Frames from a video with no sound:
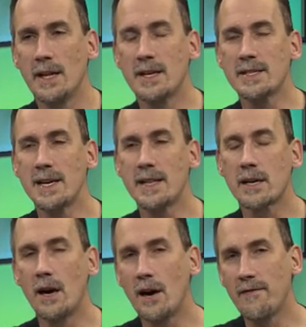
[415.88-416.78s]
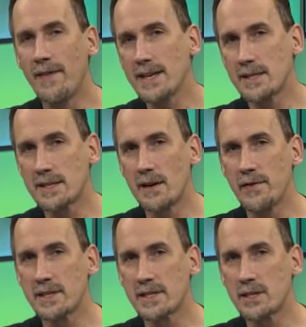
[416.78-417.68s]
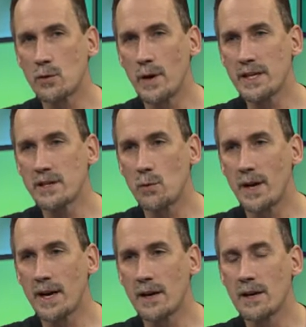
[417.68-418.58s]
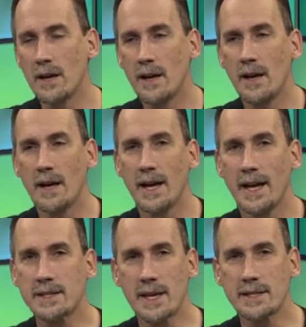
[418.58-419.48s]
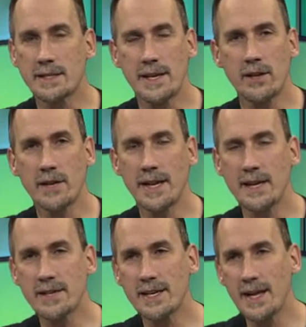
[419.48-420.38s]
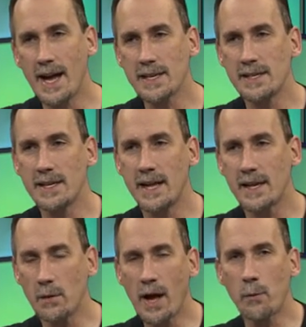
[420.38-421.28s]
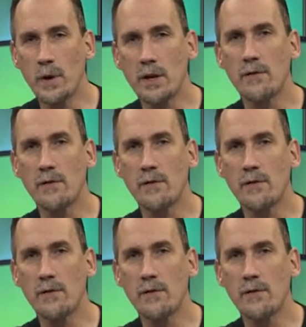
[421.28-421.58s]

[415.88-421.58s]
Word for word: let's say the car finds itself in a situation where it's, it's either going to have to get in an accident and, and run